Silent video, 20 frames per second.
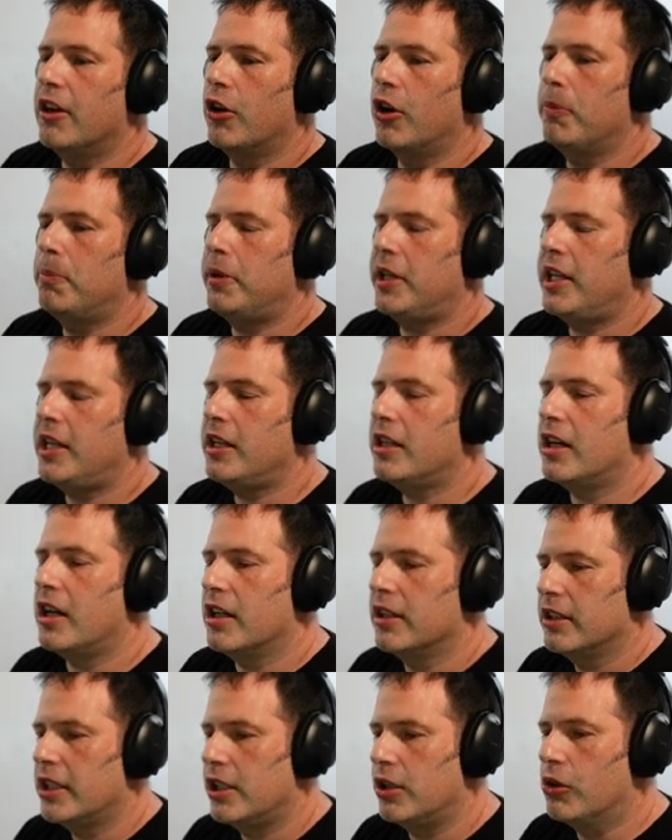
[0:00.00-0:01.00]
up
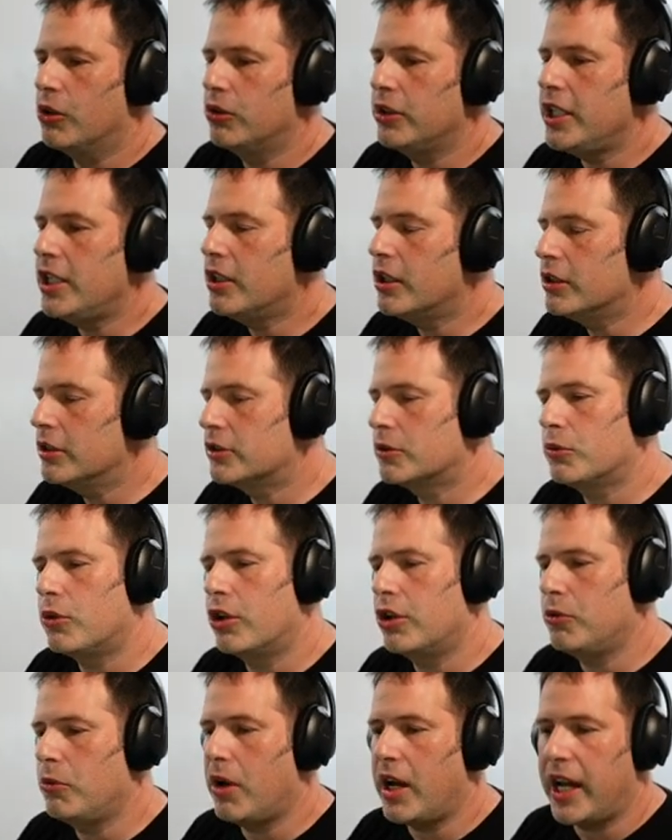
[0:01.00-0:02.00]
here, it only goes
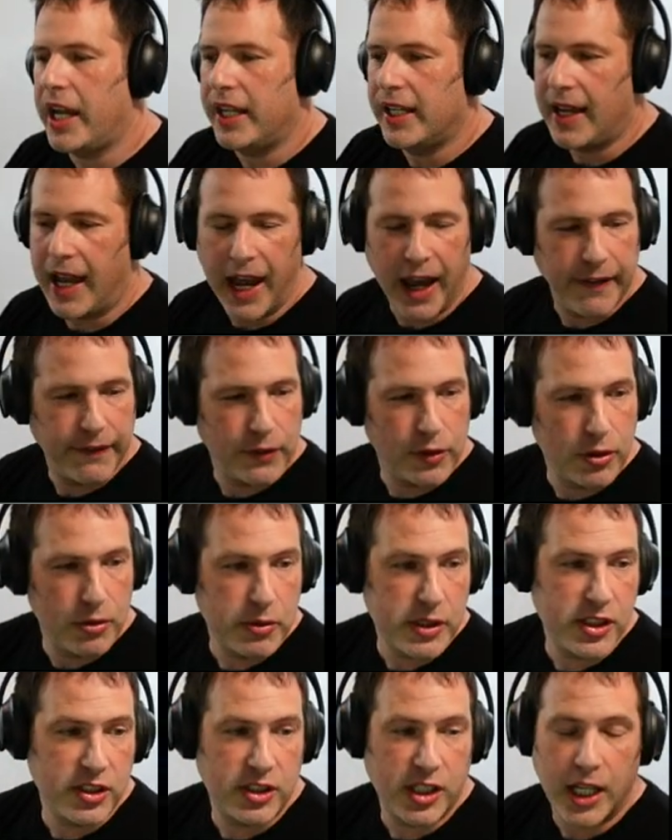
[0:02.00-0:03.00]
one way. After
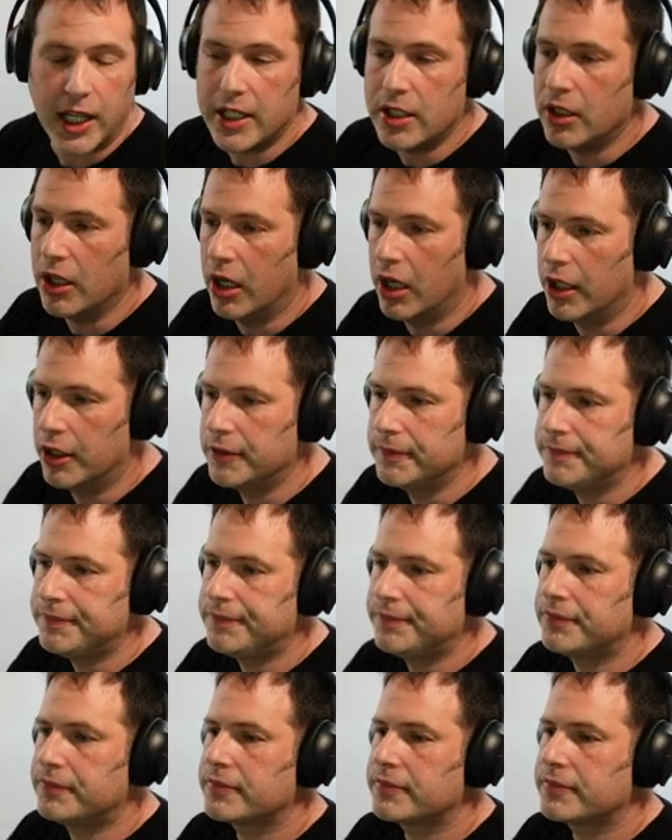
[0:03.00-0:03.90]
we say no,